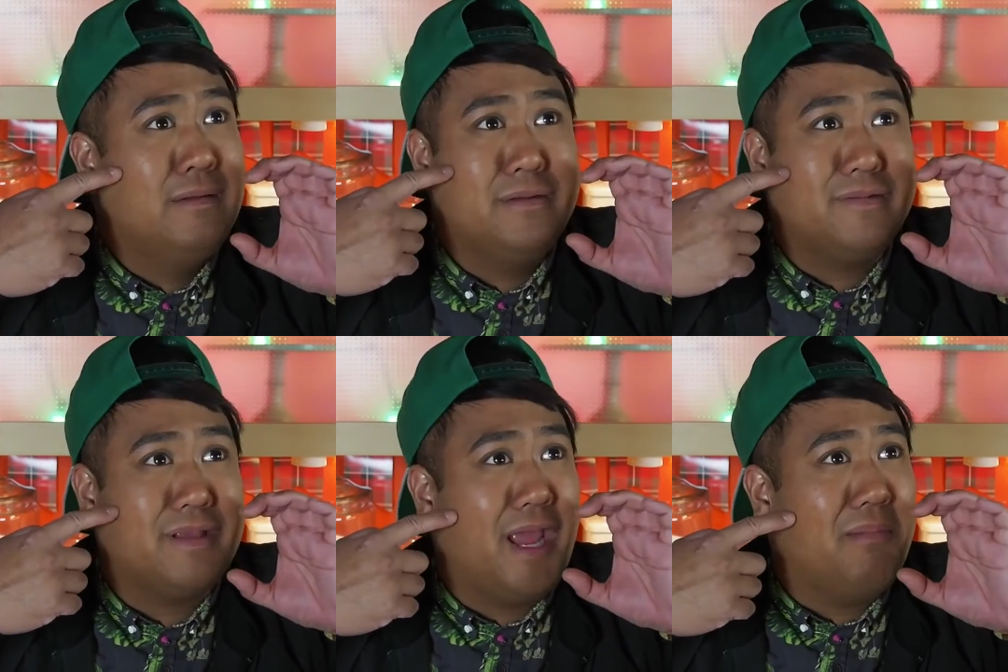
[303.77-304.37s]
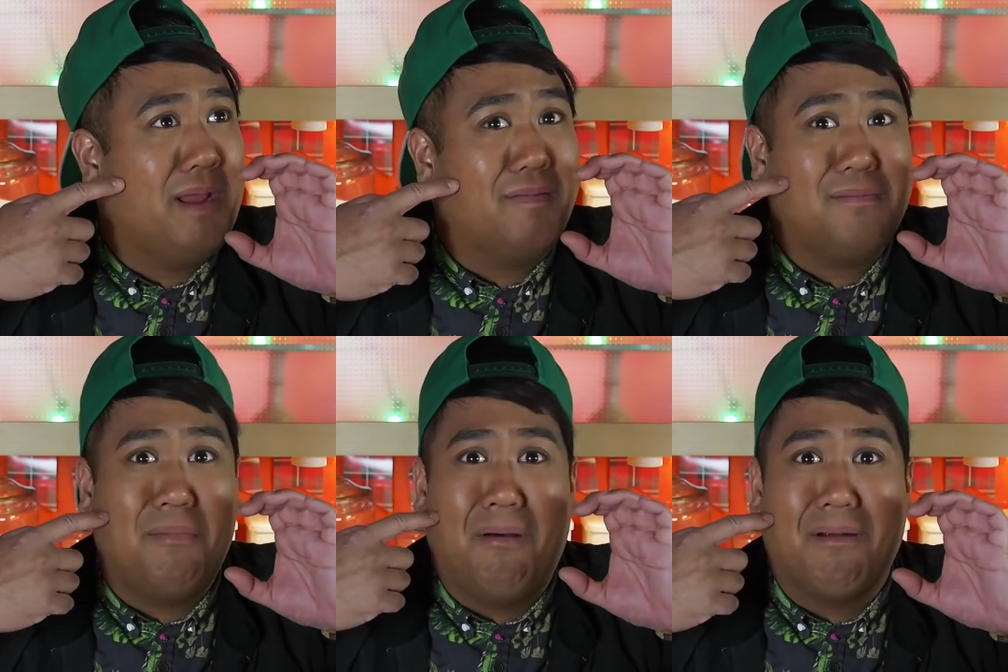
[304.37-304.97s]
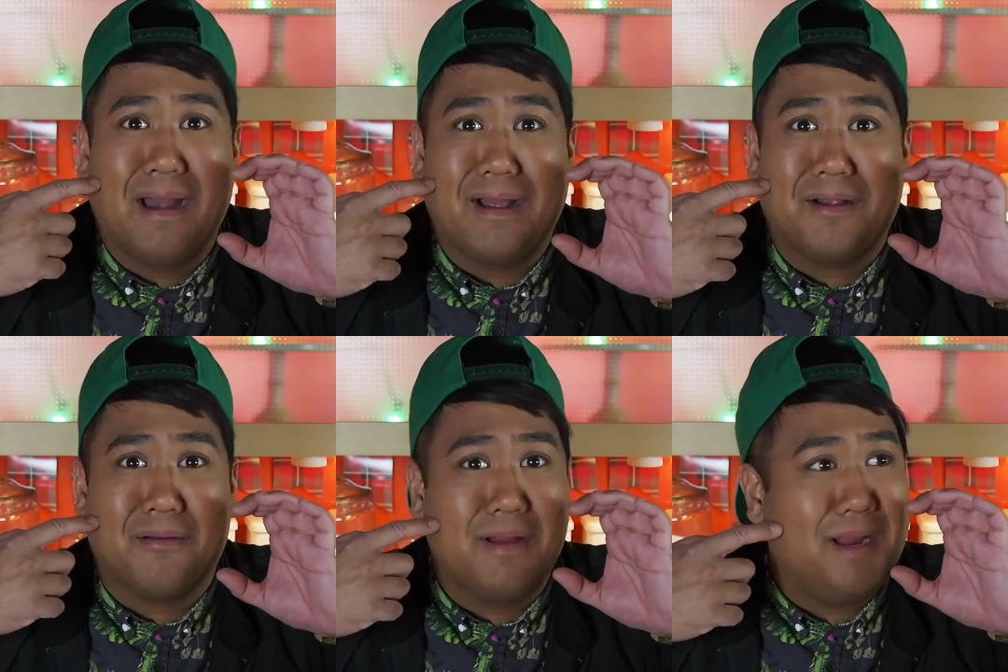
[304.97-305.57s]
You just gave me a s'more in a
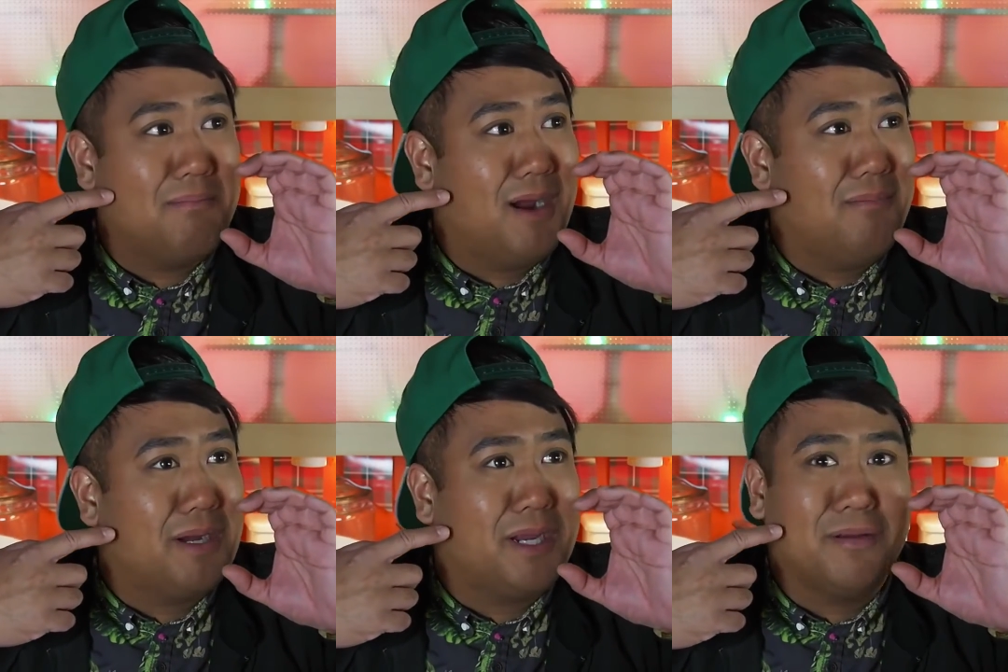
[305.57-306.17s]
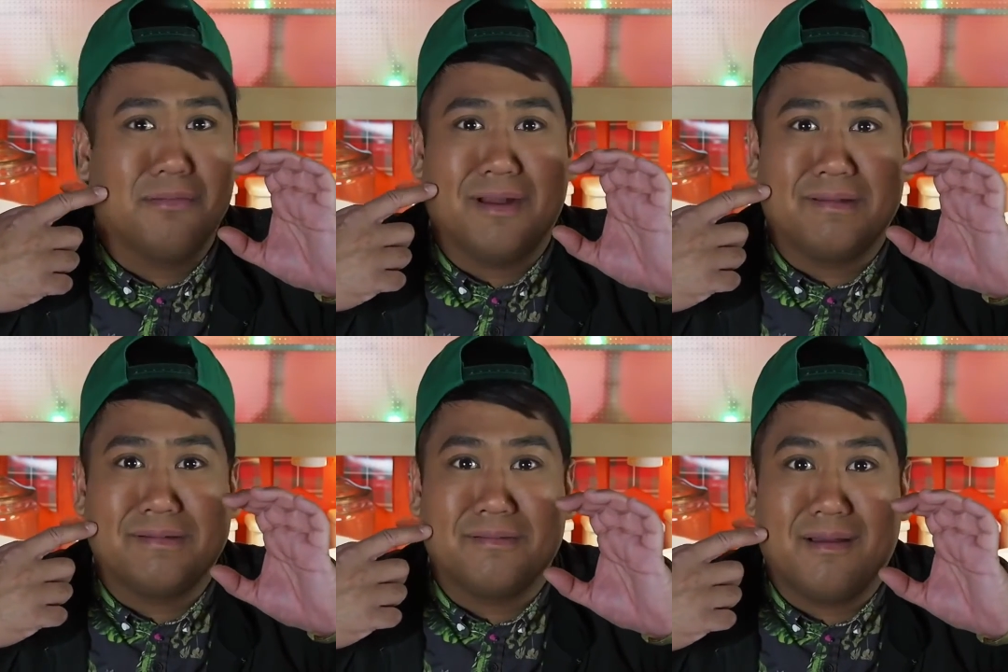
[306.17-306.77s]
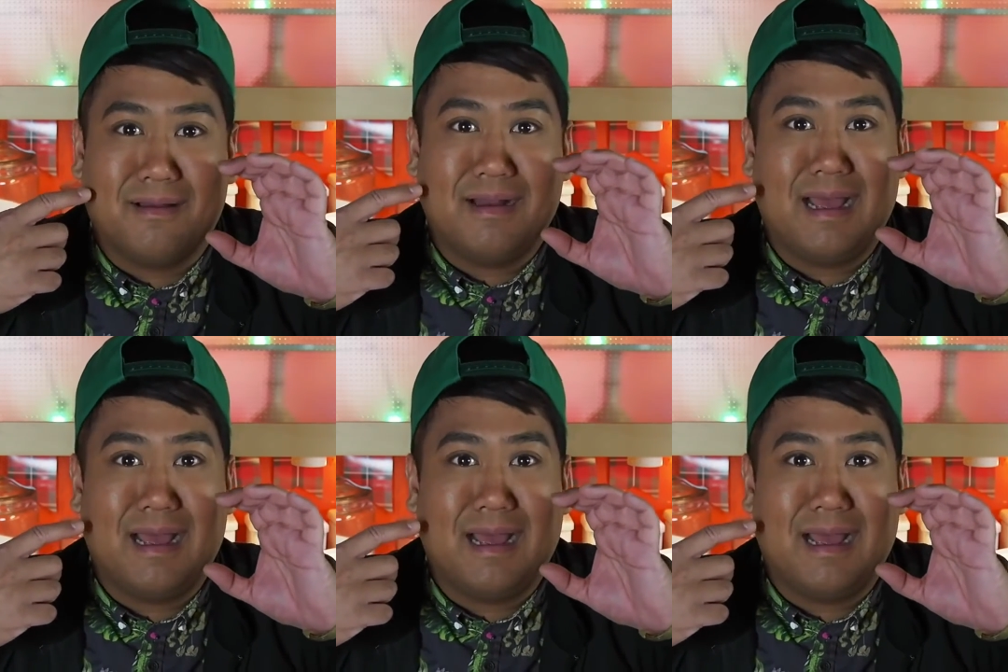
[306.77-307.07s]
Korean barbecue restaurant.